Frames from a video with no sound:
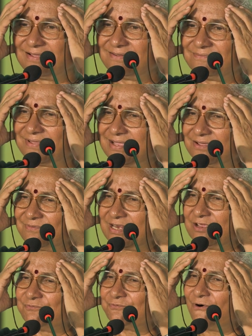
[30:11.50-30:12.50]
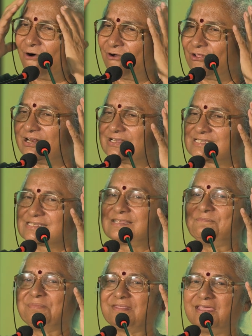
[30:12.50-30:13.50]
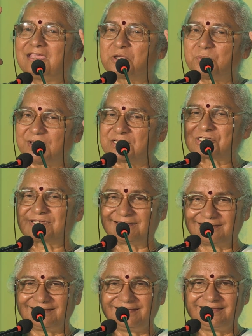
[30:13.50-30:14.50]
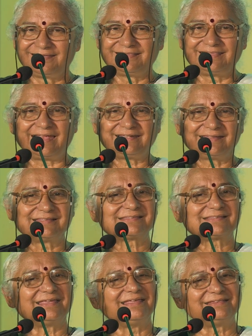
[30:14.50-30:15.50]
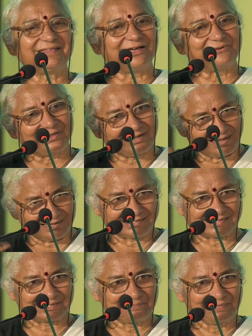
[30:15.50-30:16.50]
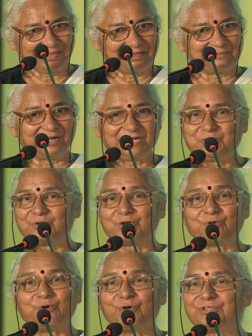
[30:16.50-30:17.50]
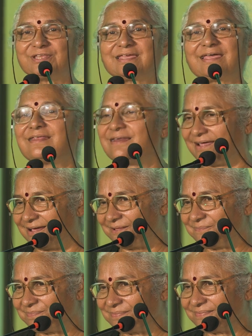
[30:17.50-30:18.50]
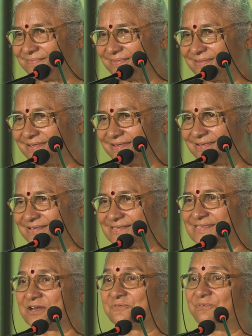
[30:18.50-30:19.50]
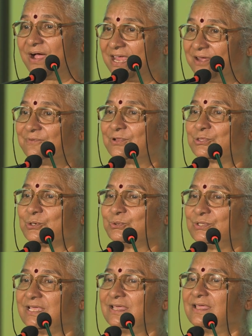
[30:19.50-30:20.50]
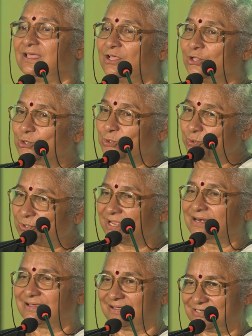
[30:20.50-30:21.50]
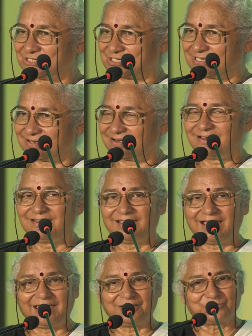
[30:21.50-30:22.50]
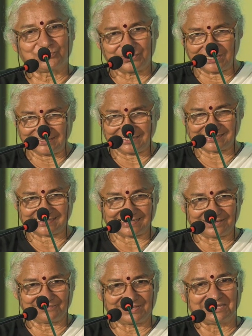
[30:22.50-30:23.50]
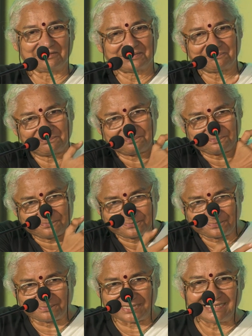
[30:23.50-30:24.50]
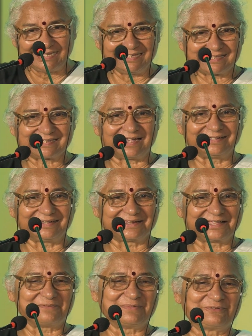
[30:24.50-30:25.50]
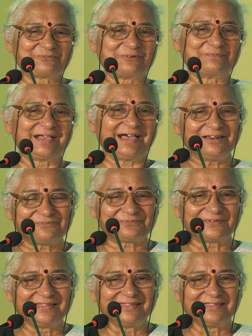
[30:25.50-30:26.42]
very, very false equation that is in our heads. But your own Kerala survived through the rural culture and rural this thing. When the money started coming from Gulf,